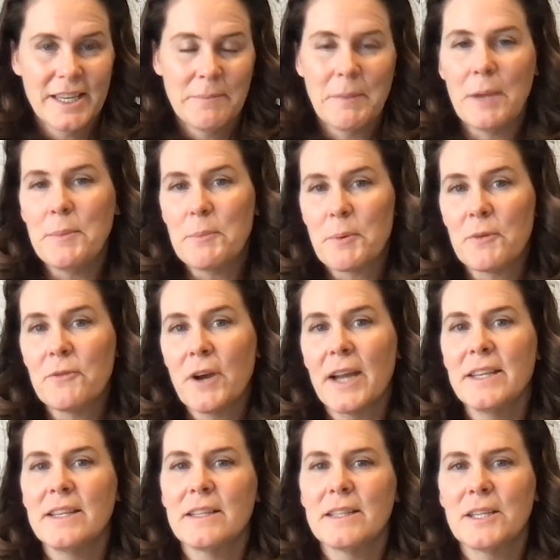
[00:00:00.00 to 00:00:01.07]
maybe
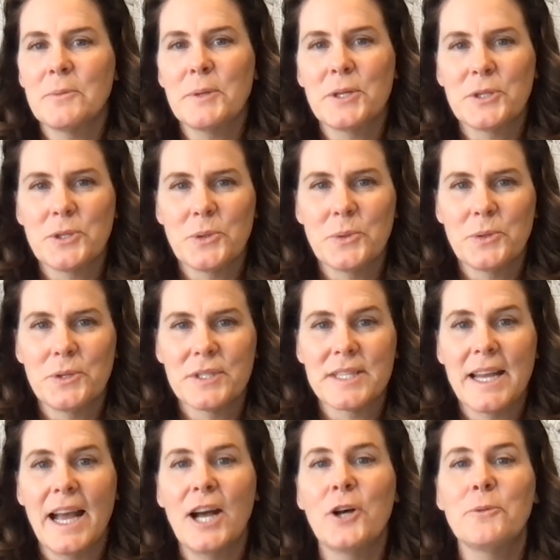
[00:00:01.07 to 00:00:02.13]
provide you a little bit of tools to
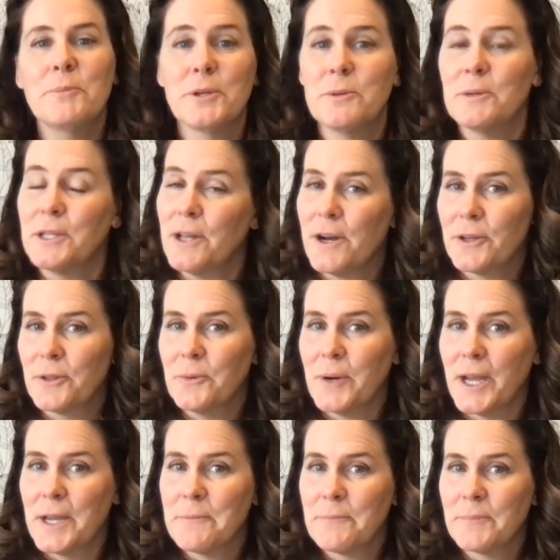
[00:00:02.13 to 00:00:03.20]
help you along the
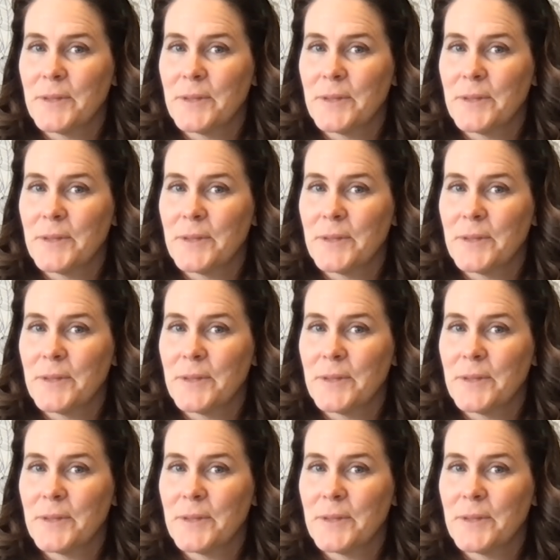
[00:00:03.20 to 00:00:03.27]
way.